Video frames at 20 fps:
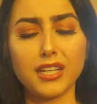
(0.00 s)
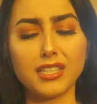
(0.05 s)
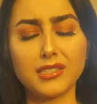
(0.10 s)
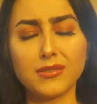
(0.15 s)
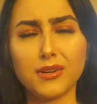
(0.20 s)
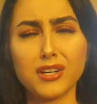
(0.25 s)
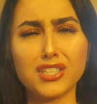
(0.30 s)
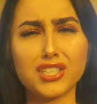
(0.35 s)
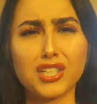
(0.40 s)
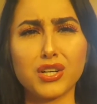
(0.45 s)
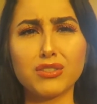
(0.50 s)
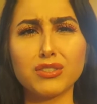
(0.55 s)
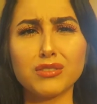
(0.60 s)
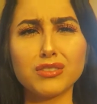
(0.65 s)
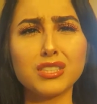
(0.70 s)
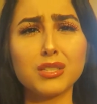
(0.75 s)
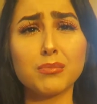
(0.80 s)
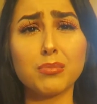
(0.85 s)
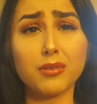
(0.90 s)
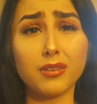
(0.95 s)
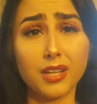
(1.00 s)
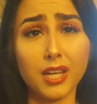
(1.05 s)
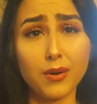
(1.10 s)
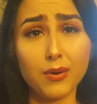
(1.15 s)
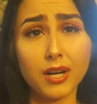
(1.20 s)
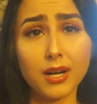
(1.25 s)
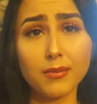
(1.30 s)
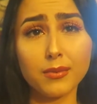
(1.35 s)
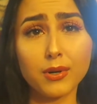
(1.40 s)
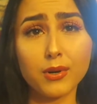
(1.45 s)
I swear she always wants to play
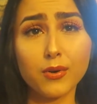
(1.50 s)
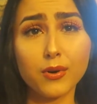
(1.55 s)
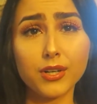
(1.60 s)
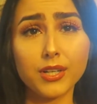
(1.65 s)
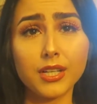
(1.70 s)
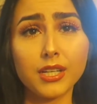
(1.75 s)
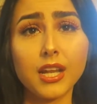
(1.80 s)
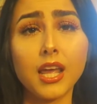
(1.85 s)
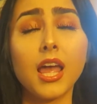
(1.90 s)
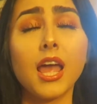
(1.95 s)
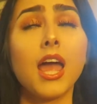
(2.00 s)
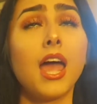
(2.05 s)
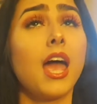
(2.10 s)
when I'm recording